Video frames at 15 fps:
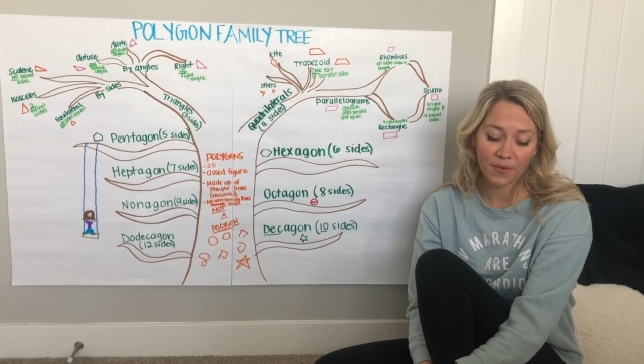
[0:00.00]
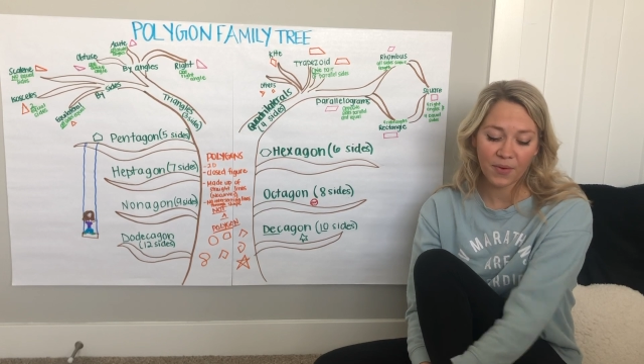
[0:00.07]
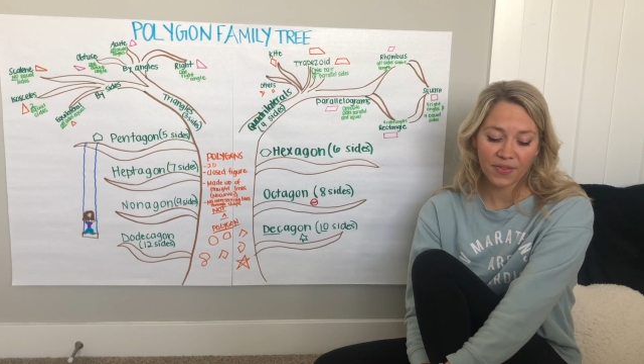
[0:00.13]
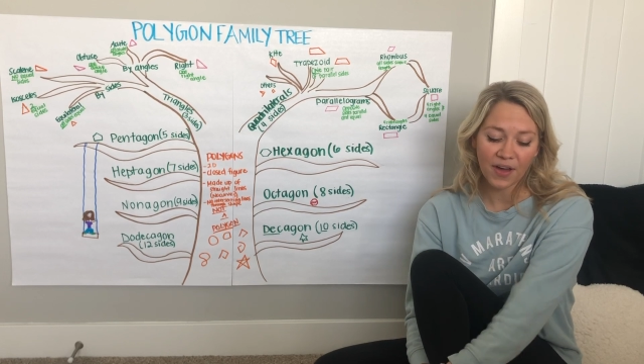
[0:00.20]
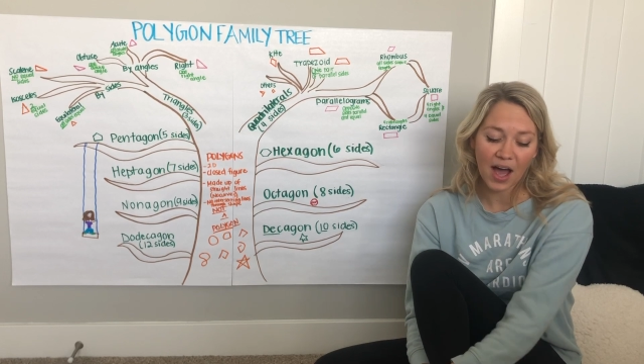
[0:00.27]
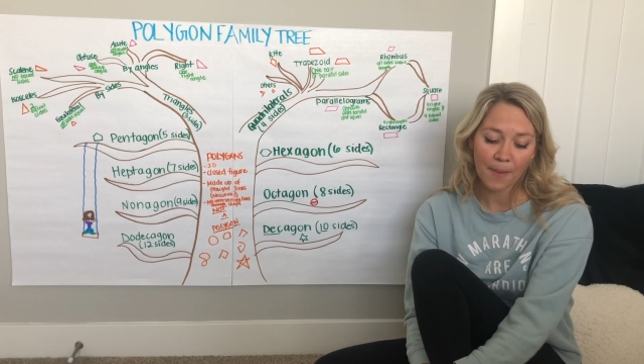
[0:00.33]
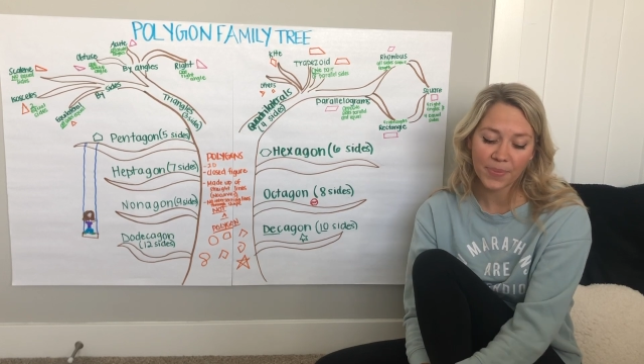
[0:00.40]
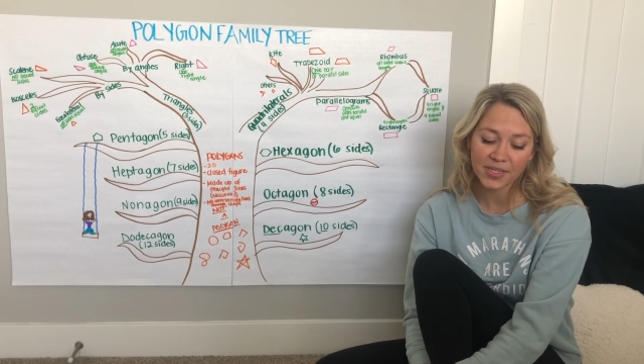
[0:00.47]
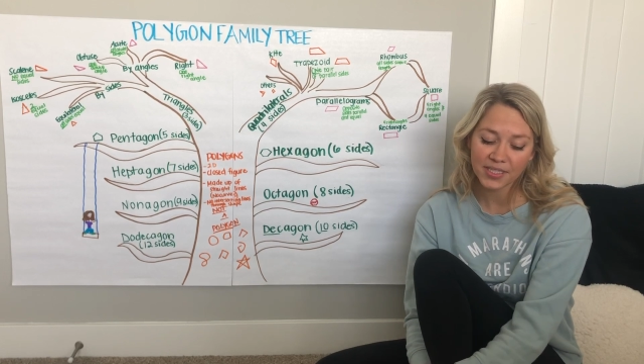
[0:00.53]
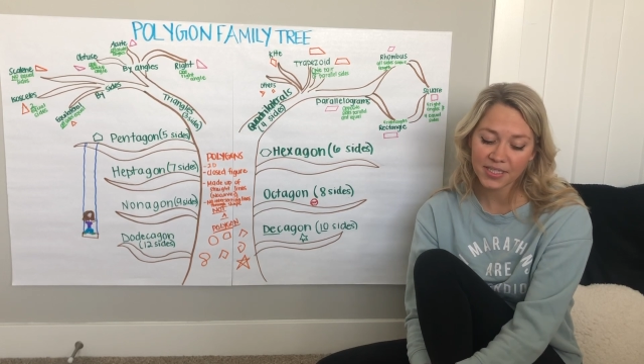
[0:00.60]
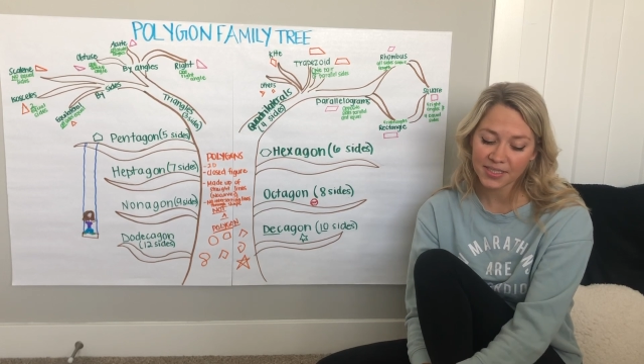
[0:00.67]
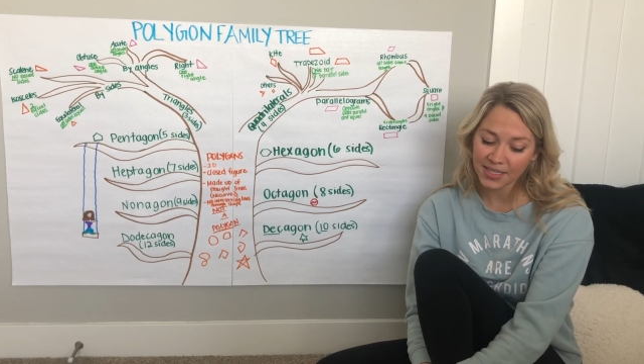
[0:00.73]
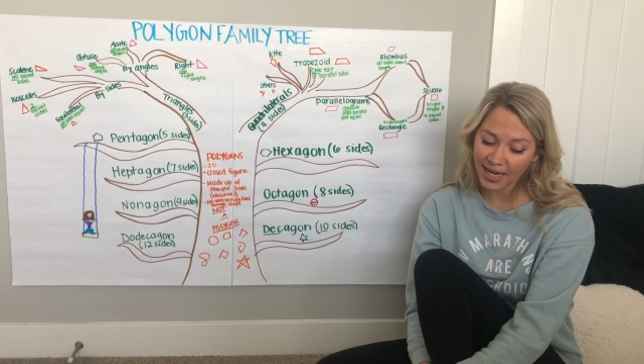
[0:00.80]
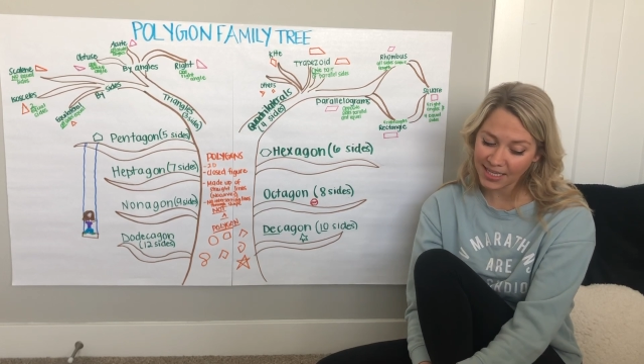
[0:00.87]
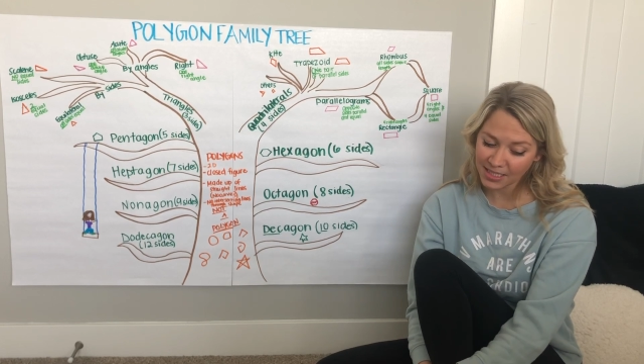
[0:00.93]
with
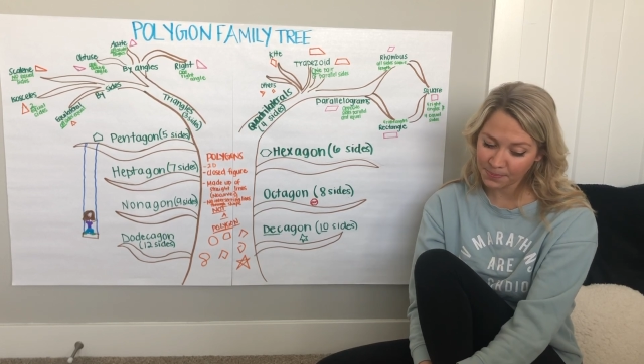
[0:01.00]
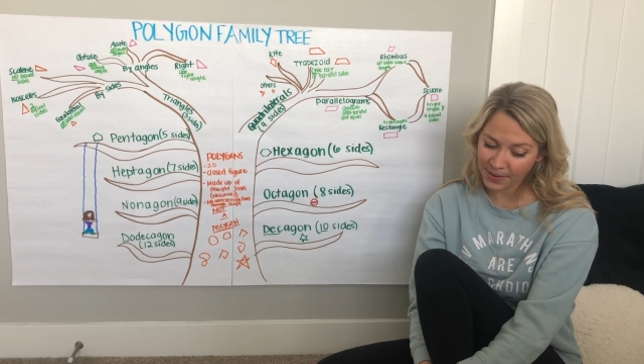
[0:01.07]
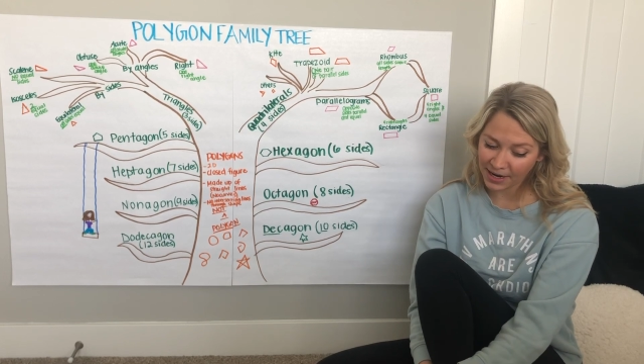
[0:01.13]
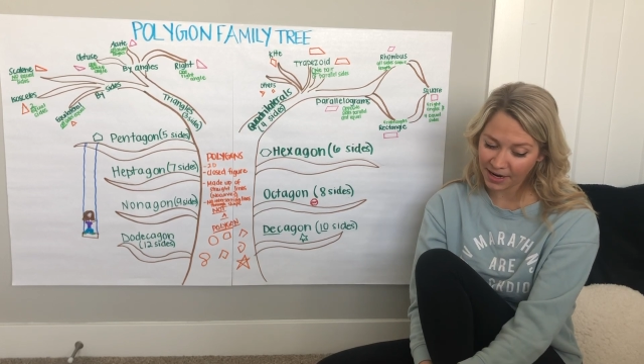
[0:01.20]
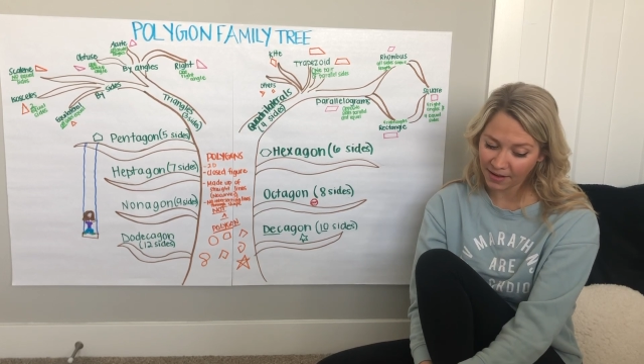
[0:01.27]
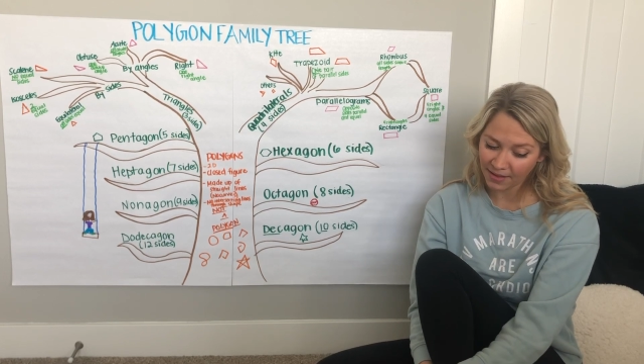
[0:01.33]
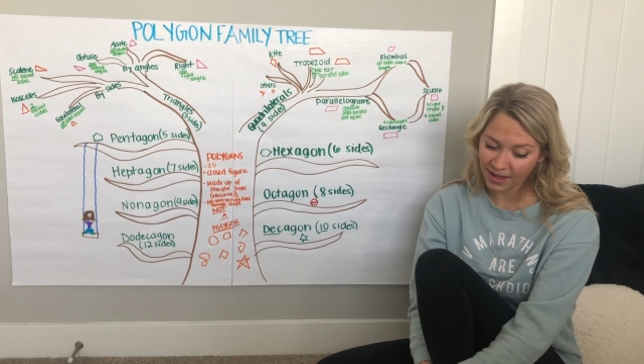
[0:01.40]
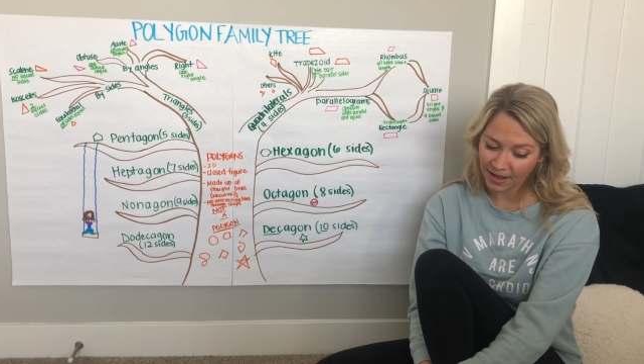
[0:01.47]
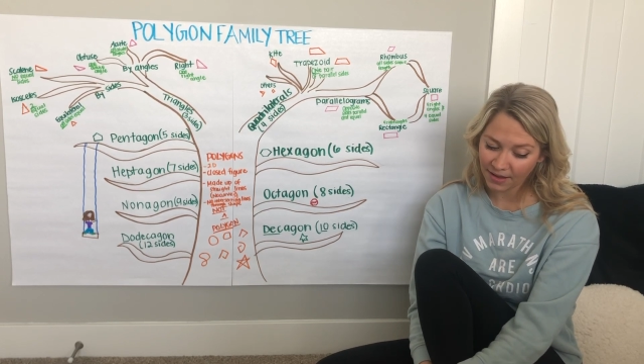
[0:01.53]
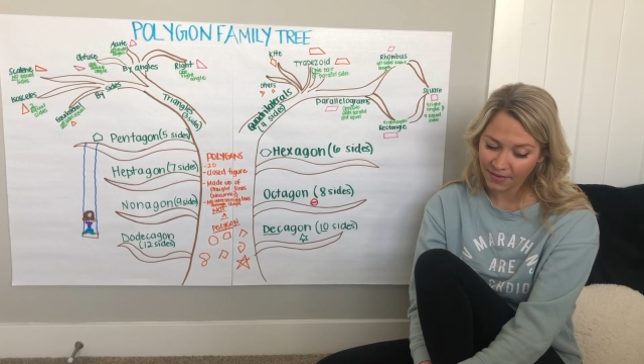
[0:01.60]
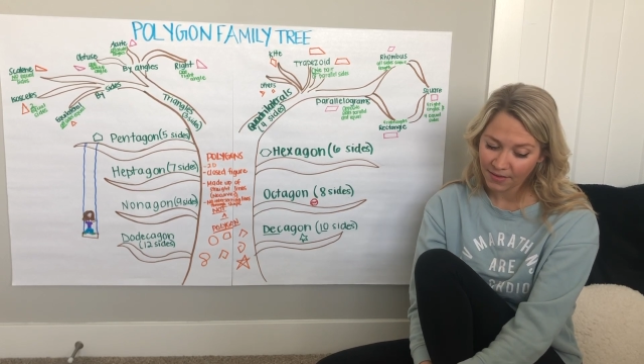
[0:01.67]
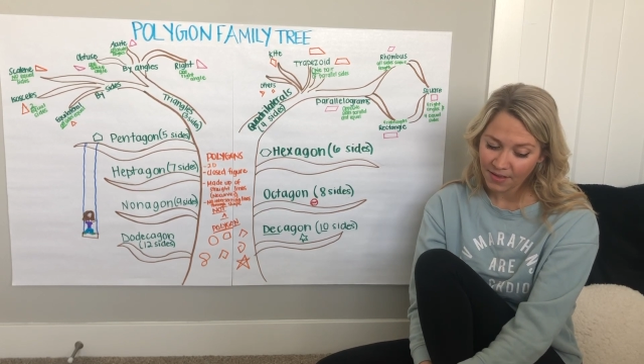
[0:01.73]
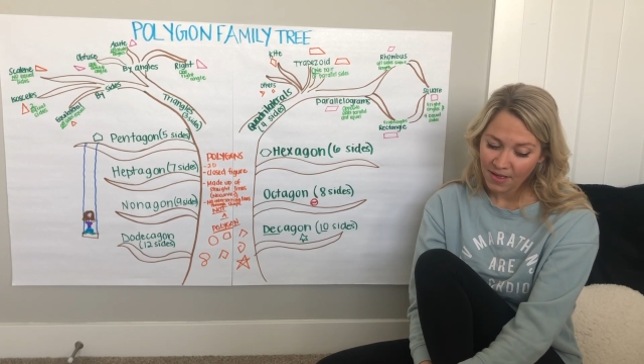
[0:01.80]
opposite sides parallel,